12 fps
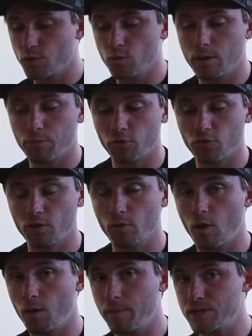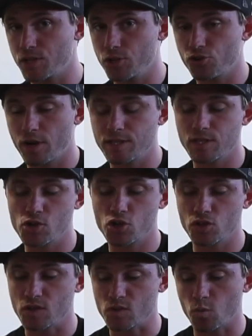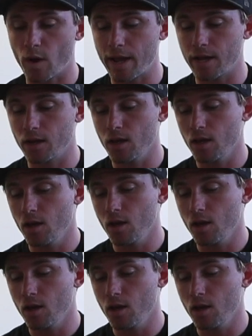sweepers really well. Basically transitions its weight.